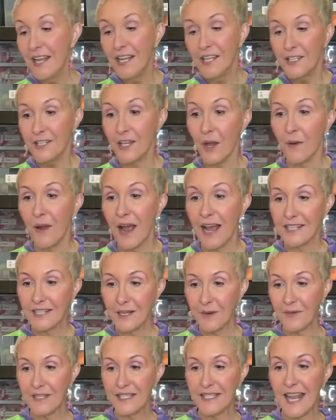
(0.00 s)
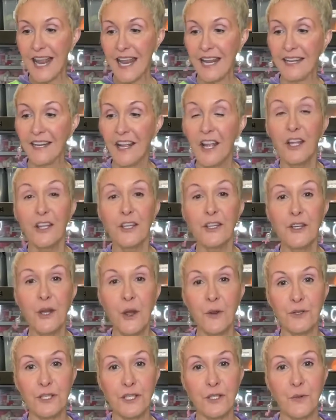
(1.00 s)
so as I was saying,
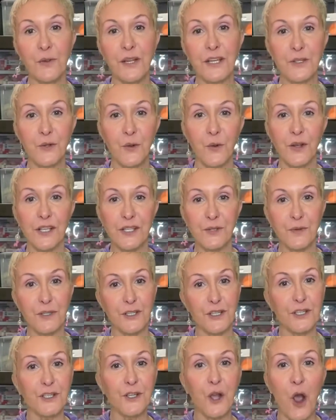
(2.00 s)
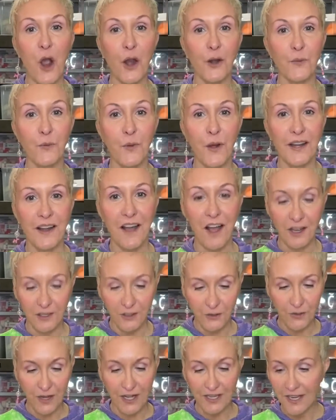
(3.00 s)
no squeak toys, which is cart
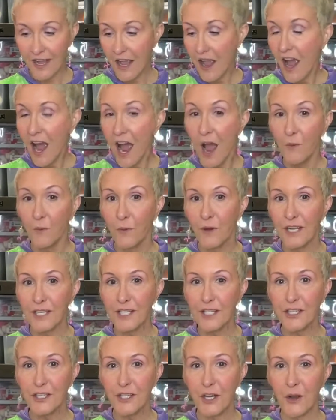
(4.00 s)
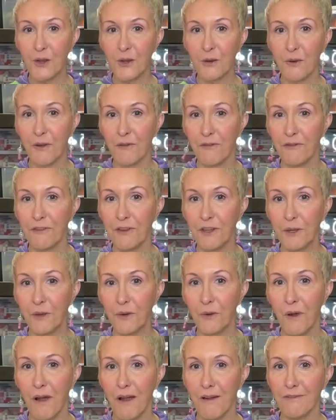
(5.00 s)
100. I wanted to show you a
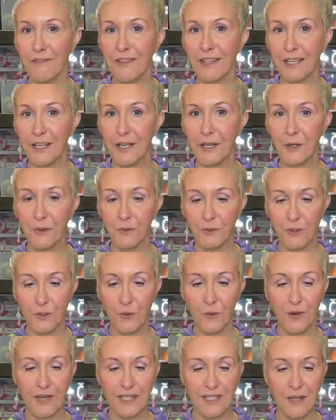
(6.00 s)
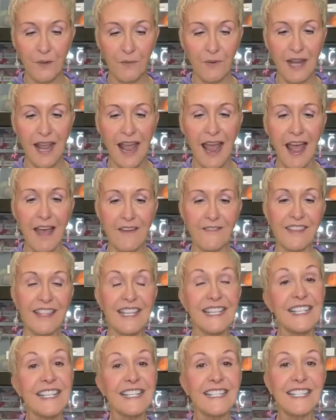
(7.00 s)
few of the cute toys that we have.
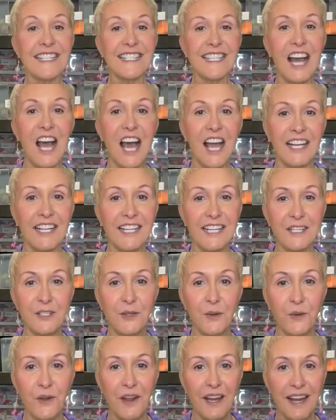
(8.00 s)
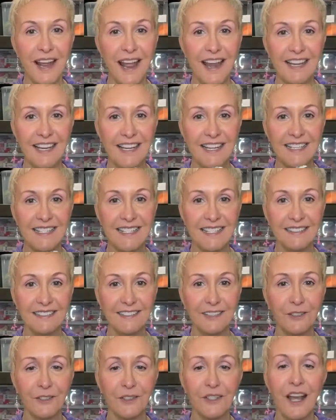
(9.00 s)
This is a tiny toy, and it is a
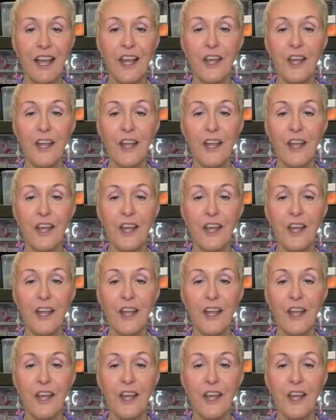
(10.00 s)
little